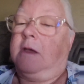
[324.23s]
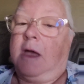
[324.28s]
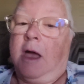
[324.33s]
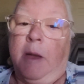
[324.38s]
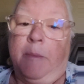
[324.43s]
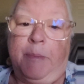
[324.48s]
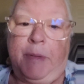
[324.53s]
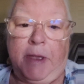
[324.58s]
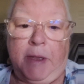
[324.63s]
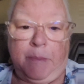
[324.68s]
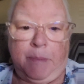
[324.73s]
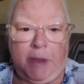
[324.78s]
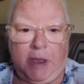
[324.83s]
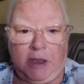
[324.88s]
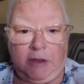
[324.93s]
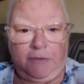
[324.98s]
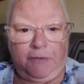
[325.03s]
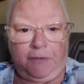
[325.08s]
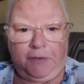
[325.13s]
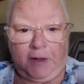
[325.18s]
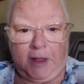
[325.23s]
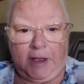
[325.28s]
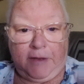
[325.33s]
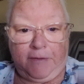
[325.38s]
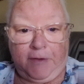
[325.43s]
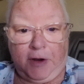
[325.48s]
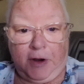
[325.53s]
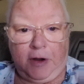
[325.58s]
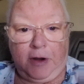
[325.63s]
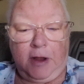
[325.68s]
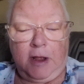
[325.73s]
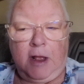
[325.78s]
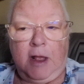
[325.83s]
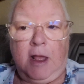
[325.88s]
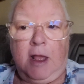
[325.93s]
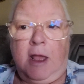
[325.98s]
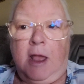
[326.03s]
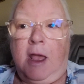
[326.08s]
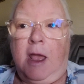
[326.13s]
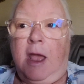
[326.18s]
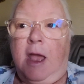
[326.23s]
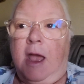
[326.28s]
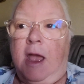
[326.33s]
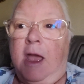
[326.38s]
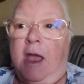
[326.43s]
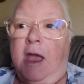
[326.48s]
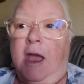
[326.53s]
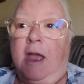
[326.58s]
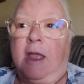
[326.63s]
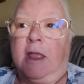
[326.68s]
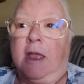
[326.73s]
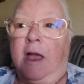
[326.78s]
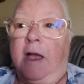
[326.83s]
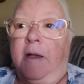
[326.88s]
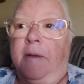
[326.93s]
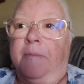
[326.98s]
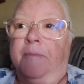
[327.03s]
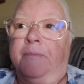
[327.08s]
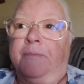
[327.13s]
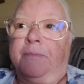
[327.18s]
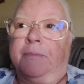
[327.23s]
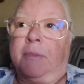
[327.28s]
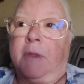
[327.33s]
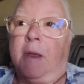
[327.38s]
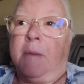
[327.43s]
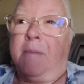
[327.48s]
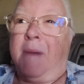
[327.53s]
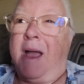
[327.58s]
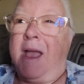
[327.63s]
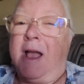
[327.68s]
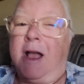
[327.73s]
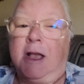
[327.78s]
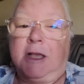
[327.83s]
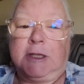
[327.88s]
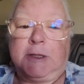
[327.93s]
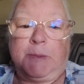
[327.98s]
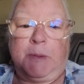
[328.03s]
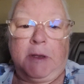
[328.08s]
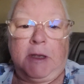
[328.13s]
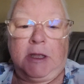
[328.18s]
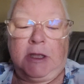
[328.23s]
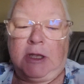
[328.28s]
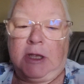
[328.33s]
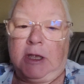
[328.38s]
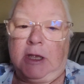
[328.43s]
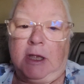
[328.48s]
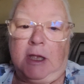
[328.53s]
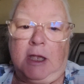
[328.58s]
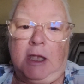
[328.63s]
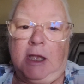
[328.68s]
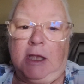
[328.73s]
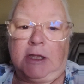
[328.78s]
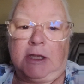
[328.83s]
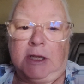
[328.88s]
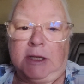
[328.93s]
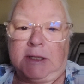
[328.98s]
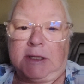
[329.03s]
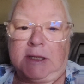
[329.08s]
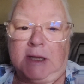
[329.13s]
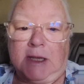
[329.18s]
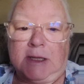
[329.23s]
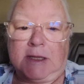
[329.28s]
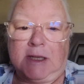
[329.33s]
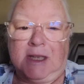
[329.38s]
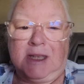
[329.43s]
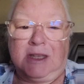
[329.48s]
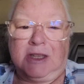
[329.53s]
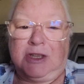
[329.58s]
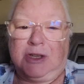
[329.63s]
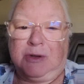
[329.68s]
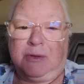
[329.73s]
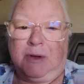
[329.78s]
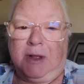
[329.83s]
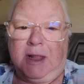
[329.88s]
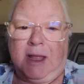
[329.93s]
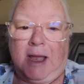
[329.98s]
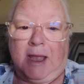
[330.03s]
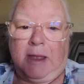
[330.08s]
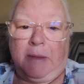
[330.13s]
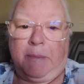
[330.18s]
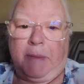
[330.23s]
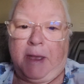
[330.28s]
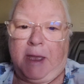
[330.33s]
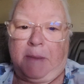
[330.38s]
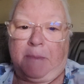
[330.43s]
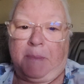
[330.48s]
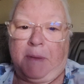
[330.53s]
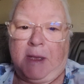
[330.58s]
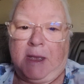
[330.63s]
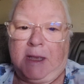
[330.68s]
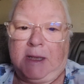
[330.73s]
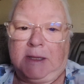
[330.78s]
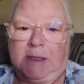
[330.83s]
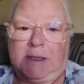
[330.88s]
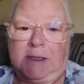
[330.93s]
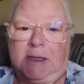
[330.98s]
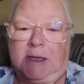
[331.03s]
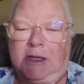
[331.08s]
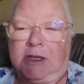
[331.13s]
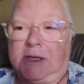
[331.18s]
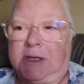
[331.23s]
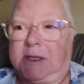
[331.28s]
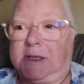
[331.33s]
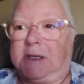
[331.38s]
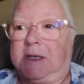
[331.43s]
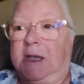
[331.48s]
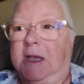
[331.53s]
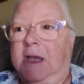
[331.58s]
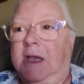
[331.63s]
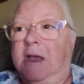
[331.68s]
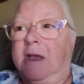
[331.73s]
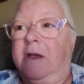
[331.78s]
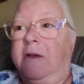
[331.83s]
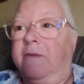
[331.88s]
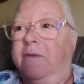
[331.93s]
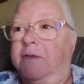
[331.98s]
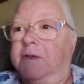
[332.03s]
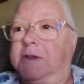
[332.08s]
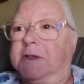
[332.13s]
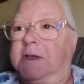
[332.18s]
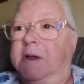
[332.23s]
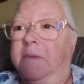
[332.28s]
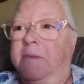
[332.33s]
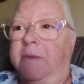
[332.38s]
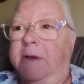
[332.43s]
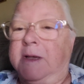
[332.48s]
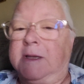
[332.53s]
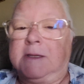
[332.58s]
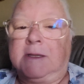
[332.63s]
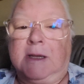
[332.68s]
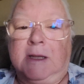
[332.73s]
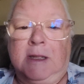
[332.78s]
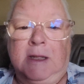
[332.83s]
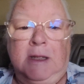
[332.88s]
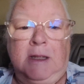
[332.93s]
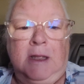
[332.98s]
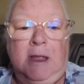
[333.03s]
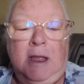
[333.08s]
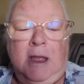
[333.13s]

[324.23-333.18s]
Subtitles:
a big bean flavor. And my husband, he just doesn't do a lot of baked beans. He just, for some reason,